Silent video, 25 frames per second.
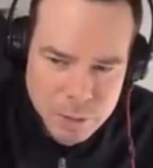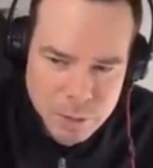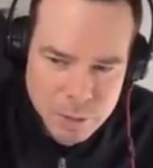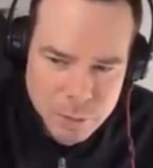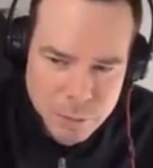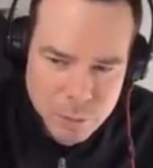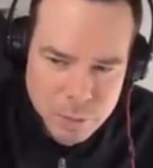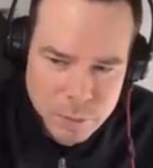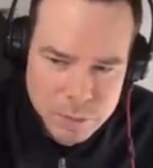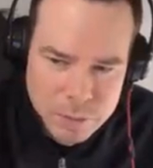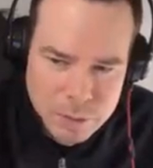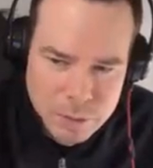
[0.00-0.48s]
It
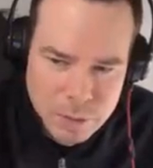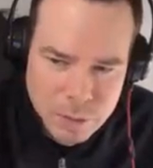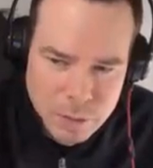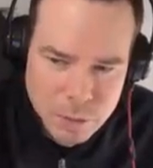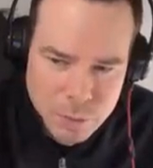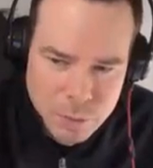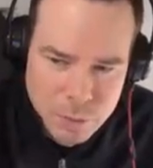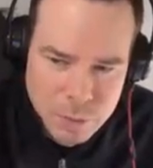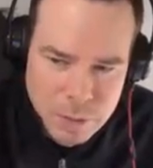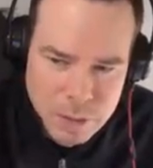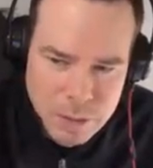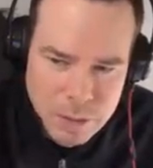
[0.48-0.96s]
was the
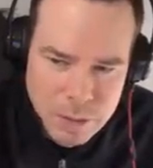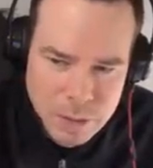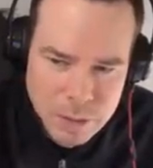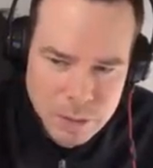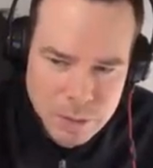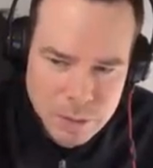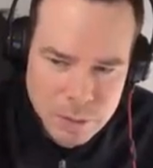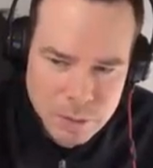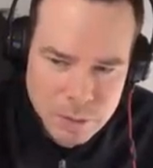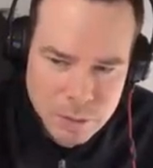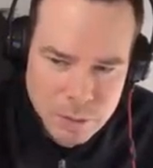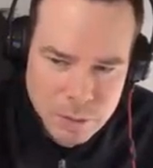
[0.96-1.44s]

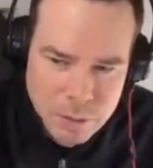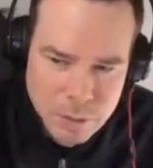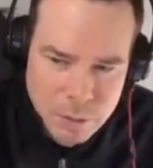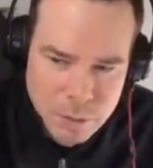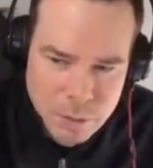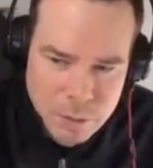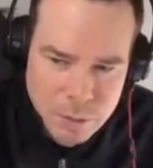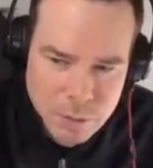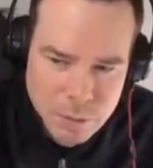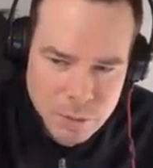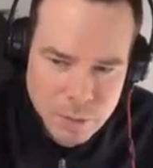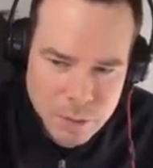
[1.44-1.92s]
green,
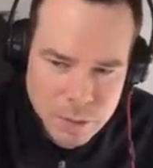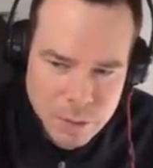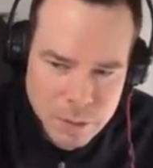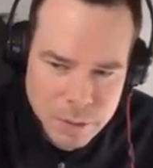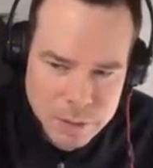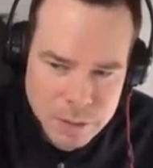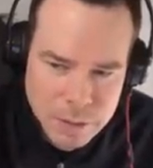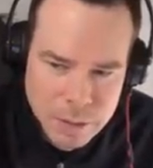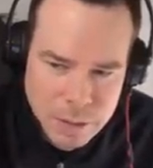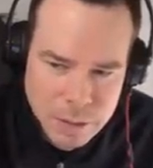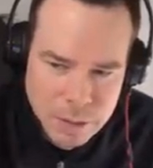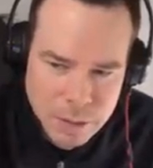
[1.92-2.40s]

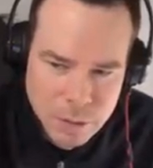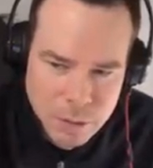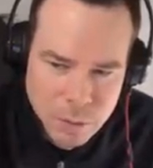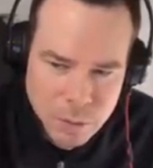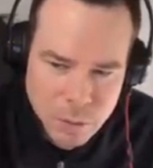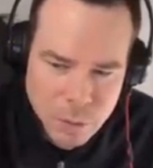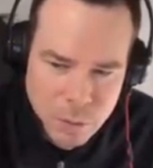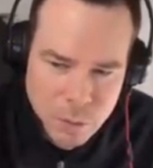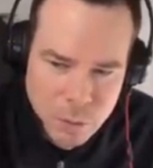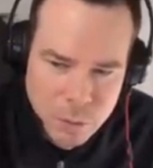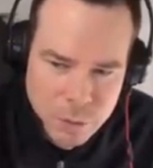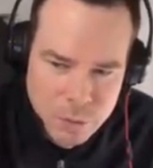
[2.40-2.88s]

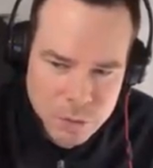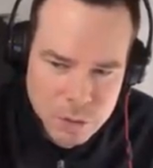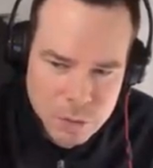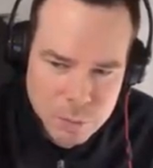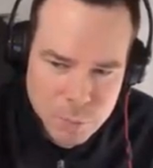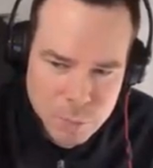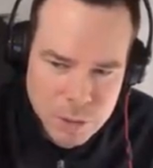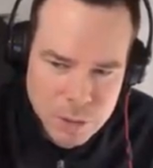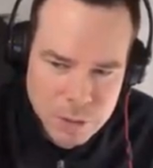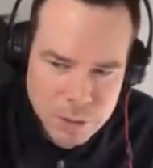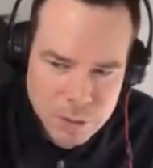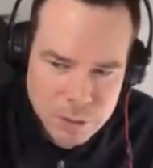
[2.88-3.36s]
yellow, orange
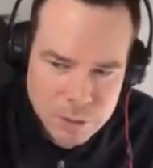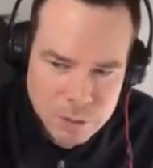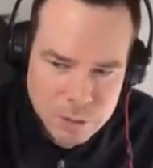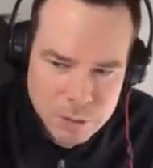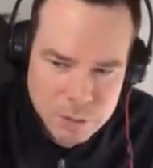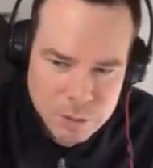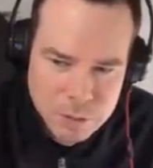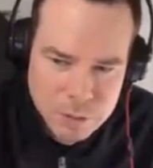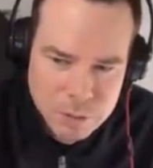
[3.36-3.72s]
piece.